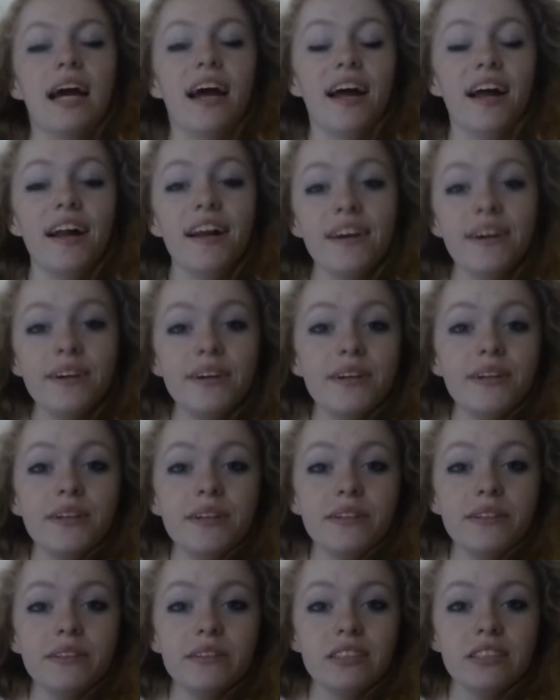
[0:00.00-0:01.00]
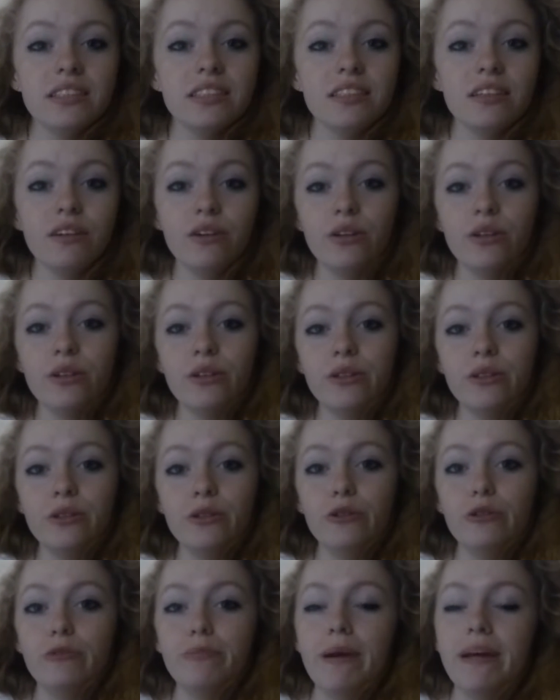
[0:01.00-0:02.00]
Hello,
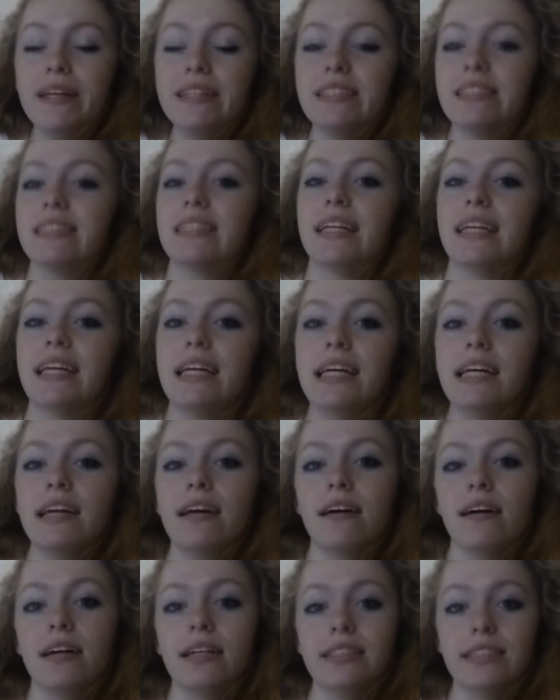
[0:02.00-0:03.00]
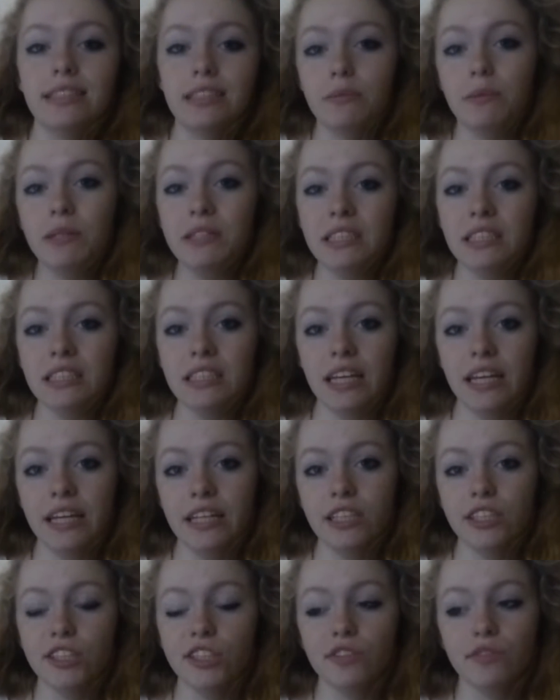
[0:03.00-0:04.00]
so basically I did a
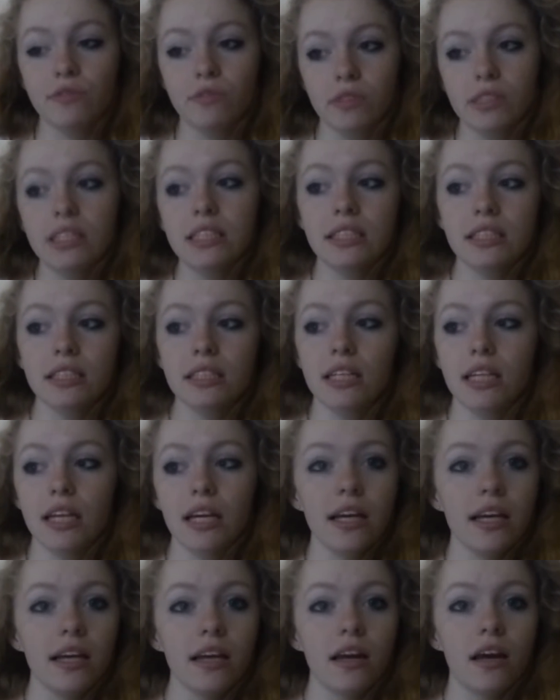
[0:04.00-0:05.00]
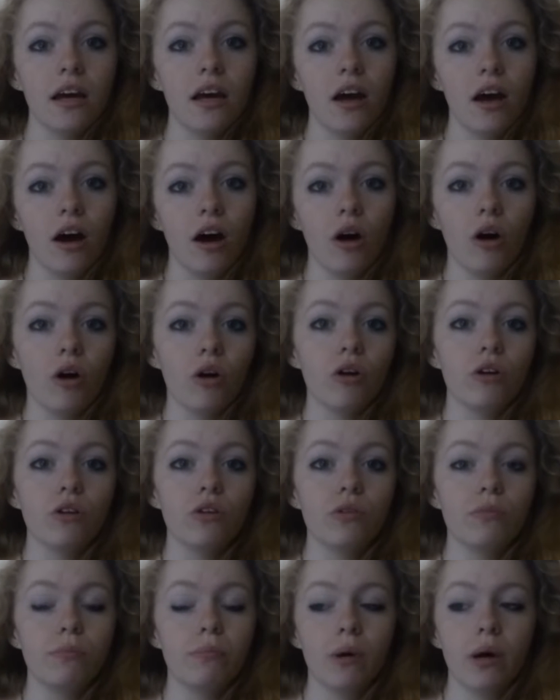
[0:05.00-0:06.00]
presentation recently
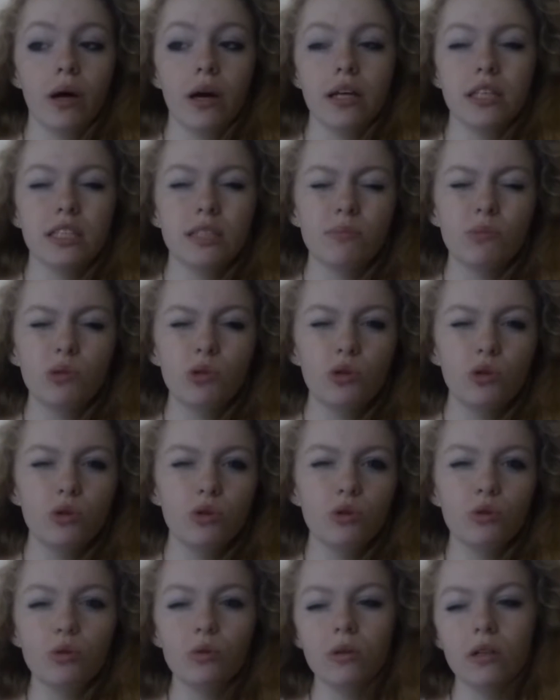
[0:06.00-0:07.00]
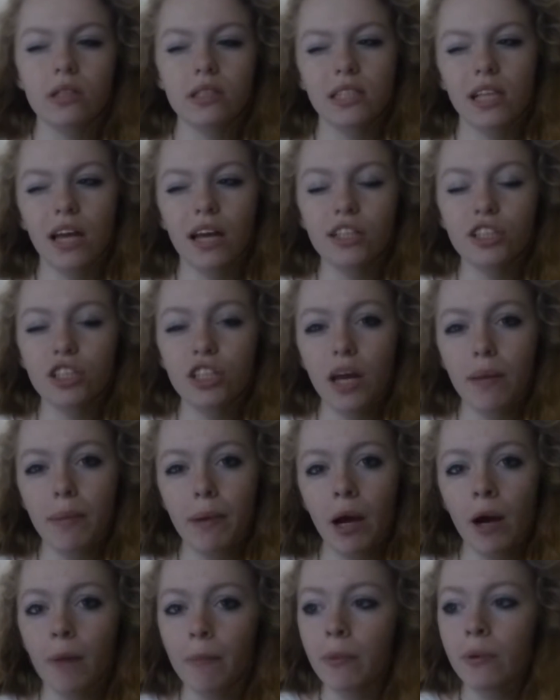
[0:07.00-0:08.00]
on my small slideshare
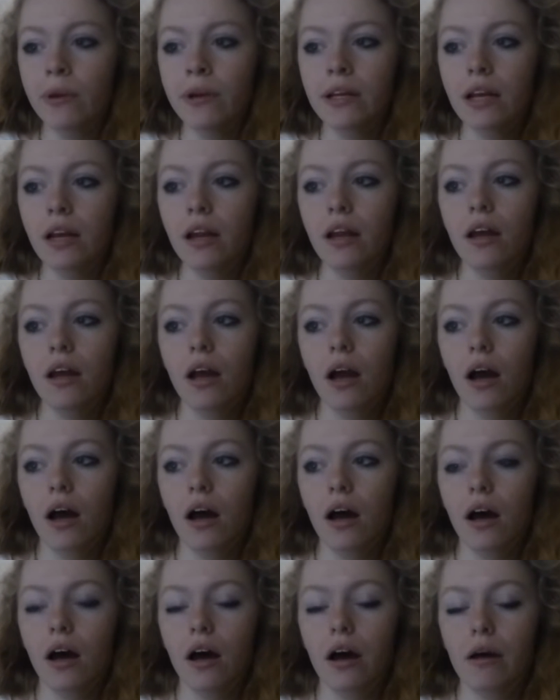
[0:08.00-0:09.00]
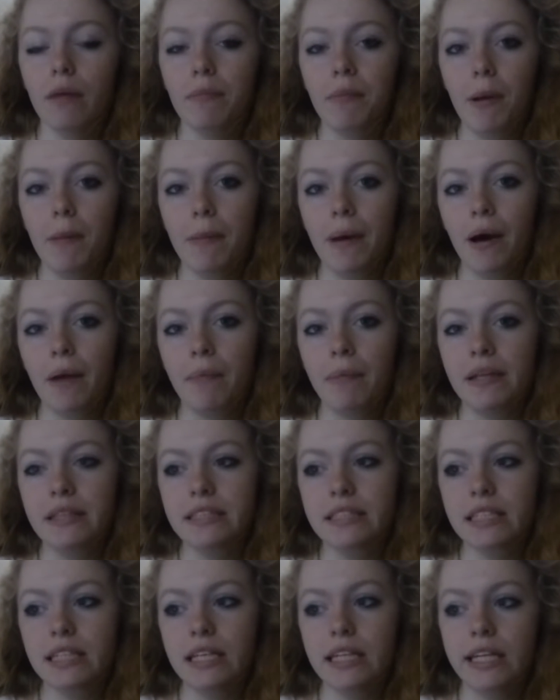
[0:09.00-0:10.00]
PowerPoint about
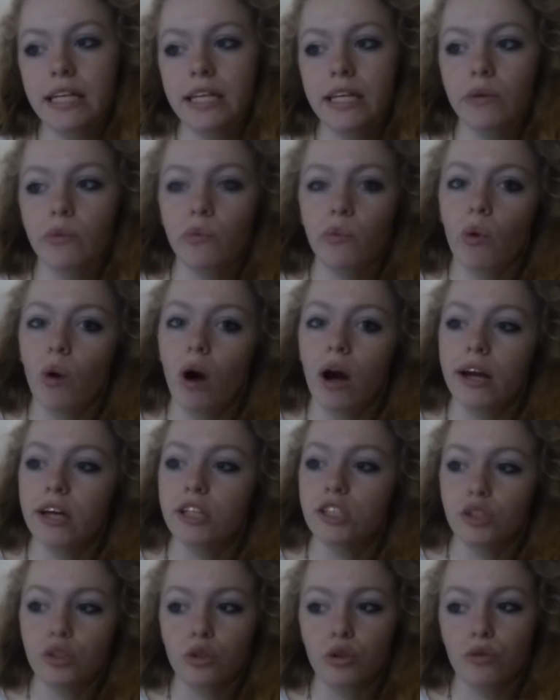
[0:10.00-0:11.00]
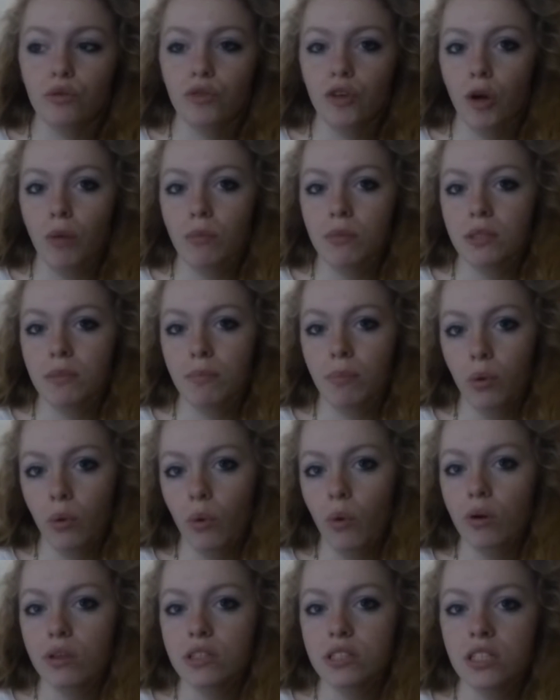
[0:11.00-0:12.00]
basically why a short film is
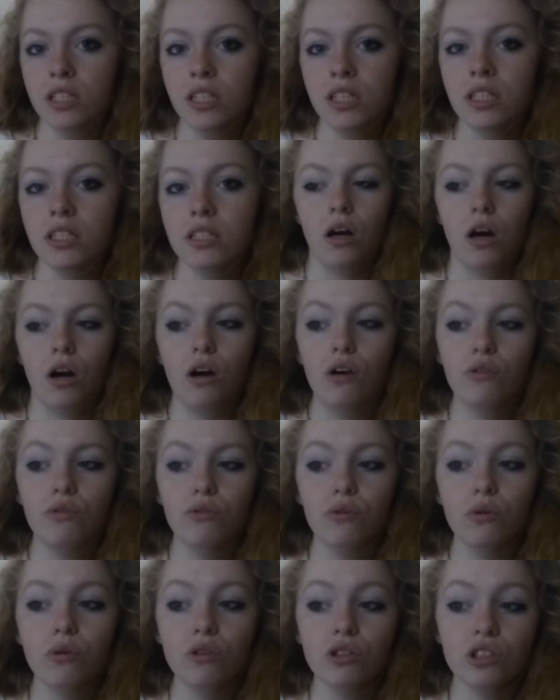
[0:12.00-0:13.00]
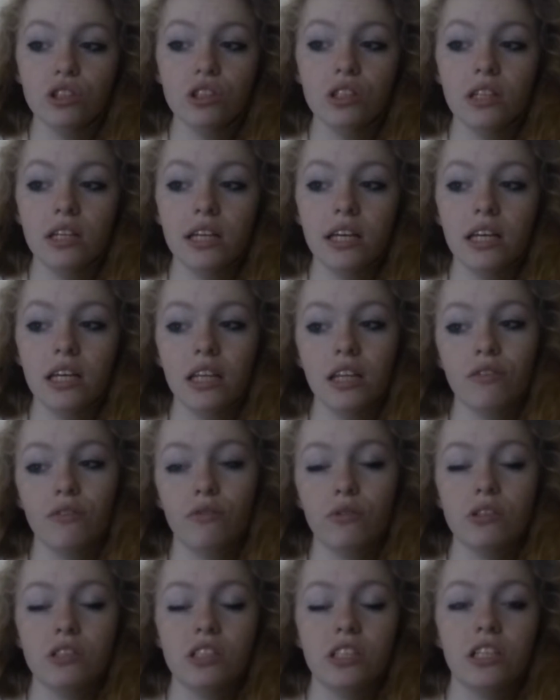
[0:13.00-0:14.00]
important. Unfortunately, the
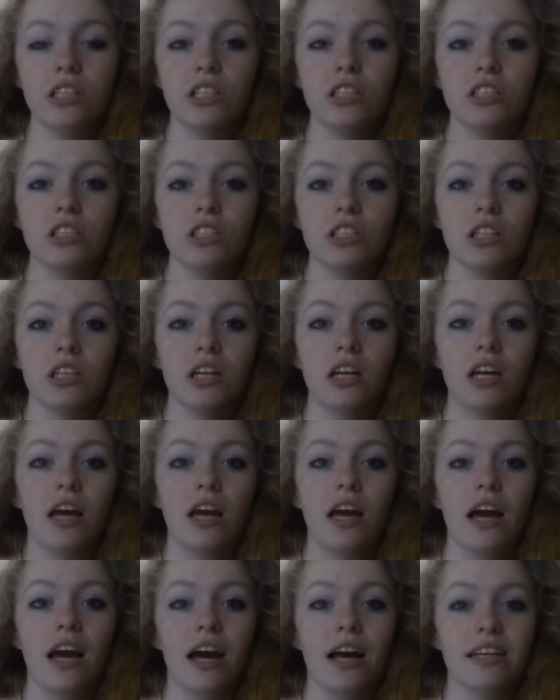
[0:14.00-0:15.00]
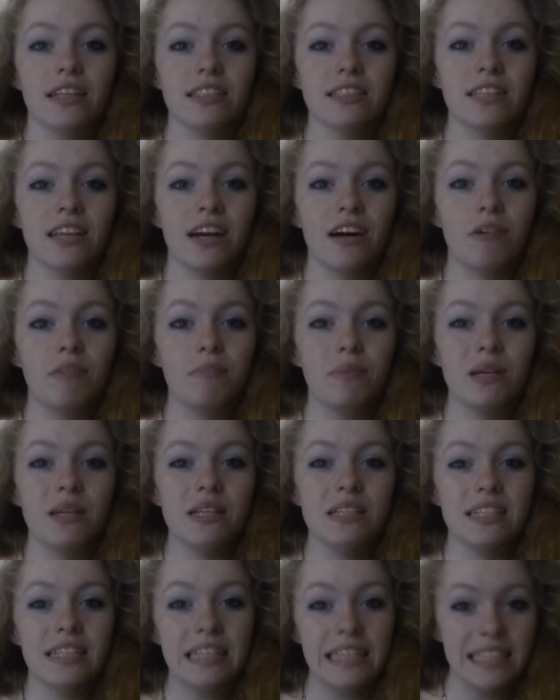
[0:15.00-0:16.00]
footage has now
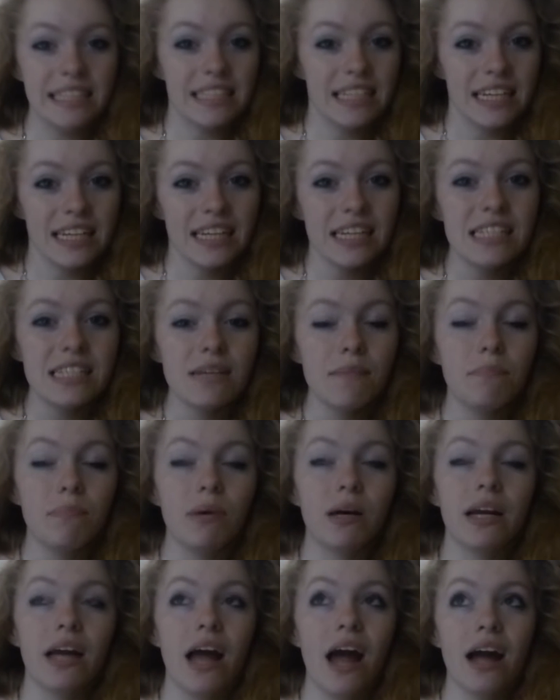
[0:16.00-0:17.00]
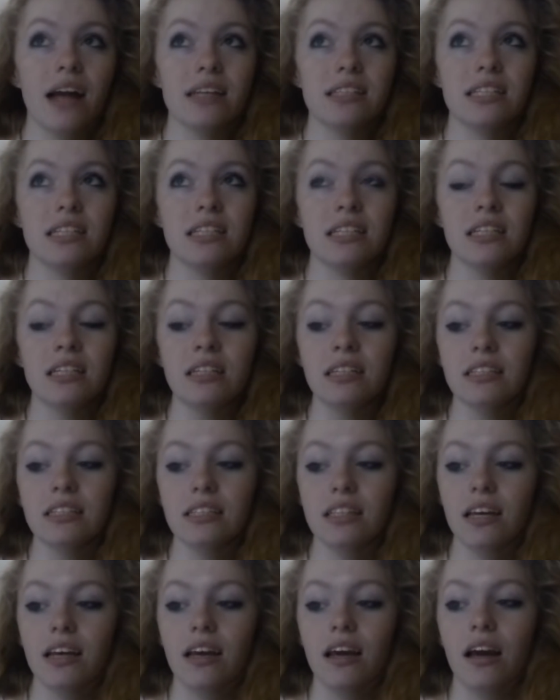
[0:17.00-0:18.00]
been deleted by
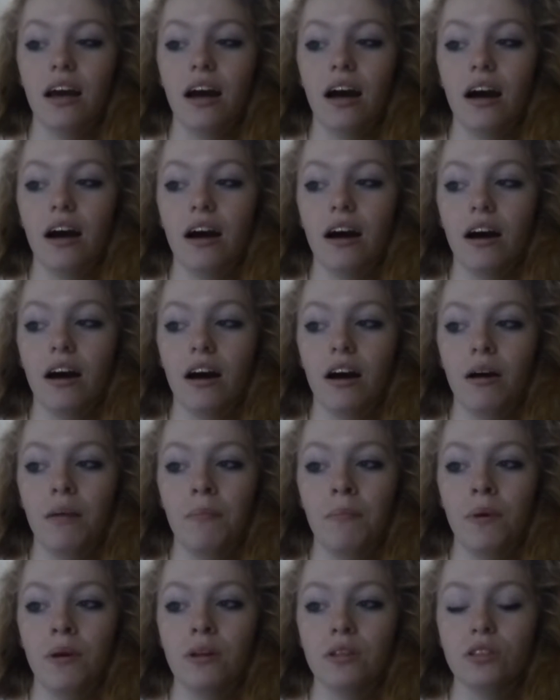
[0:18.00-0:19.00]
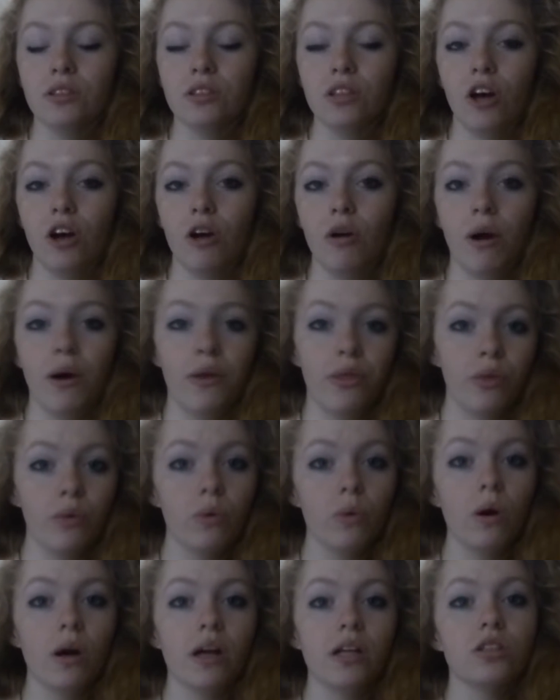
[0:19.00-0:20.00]
accident, so I
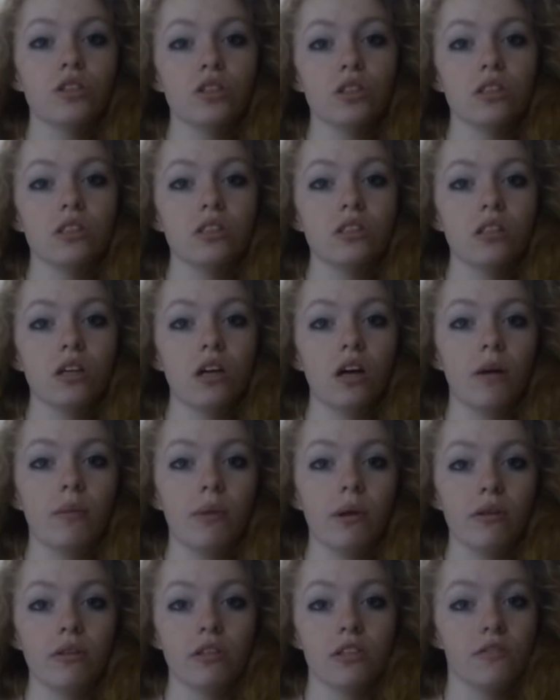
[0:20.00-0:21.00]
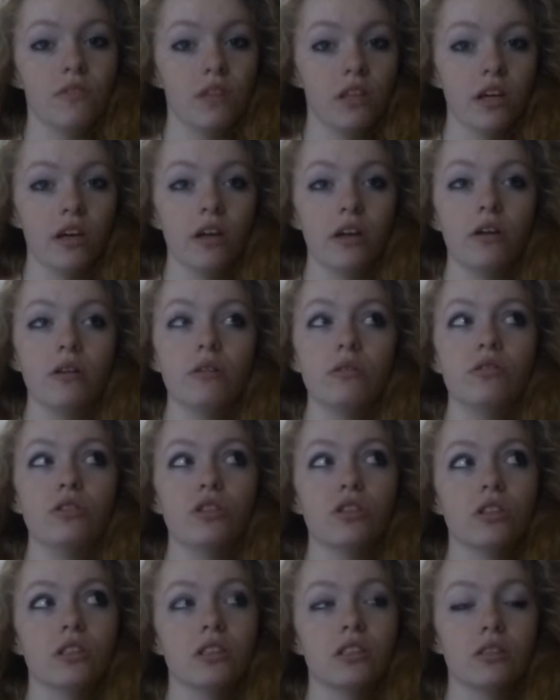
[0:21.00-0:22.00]
thought I'd just upload this video
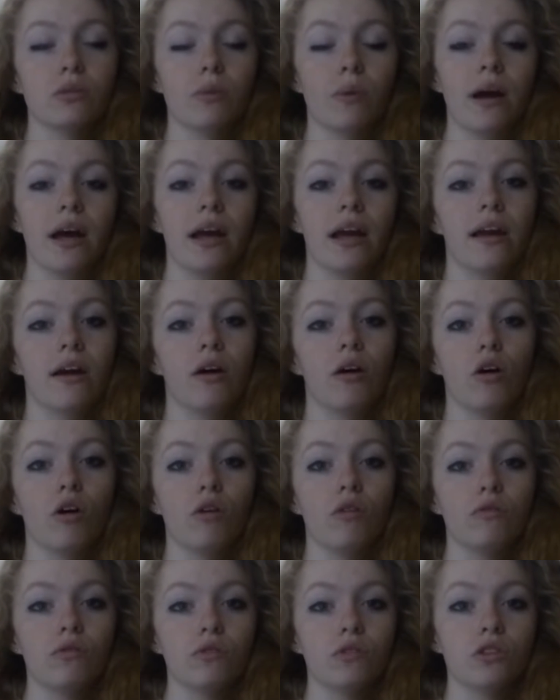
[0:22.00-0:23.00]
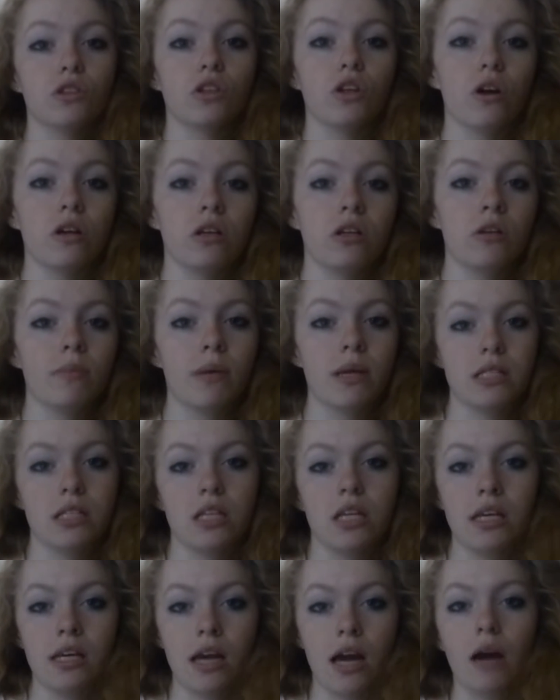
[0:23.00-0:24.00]
just as a way of showing you
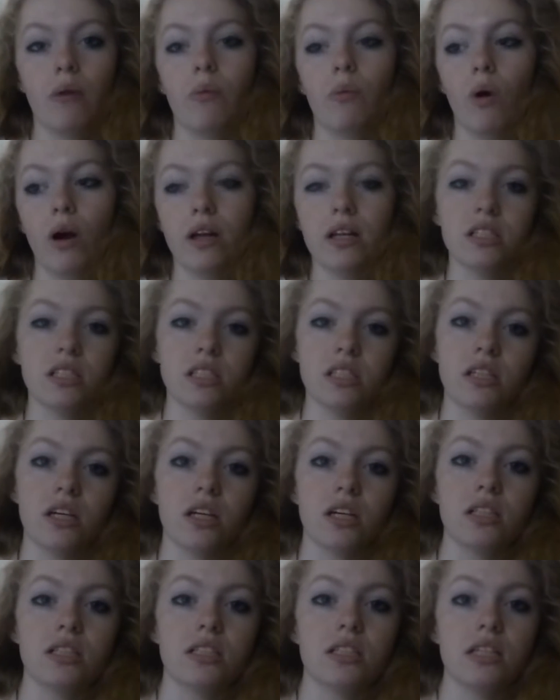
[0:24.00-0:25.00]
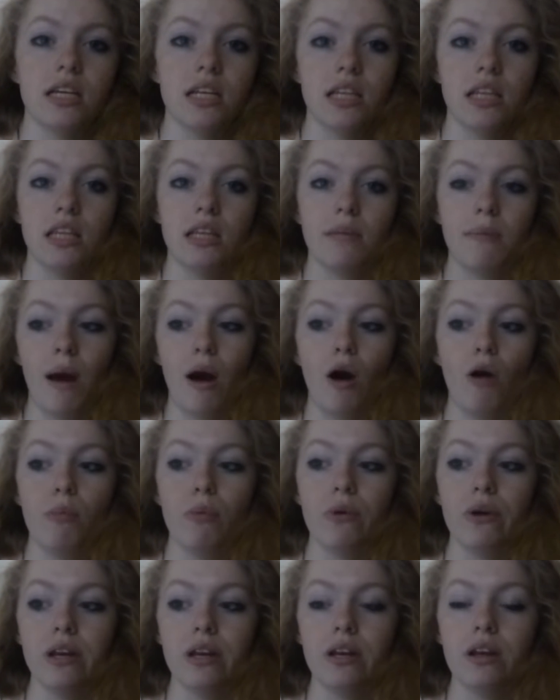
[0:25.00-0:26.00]
basically what I discussed in the
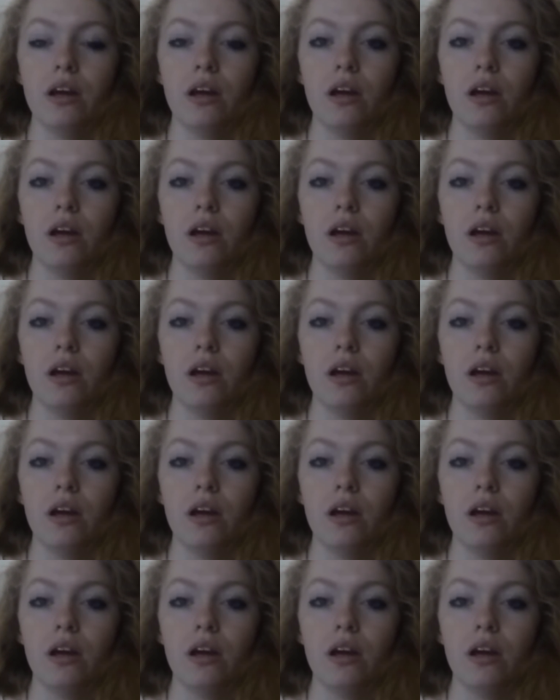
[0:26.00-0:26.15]
PowerPoint.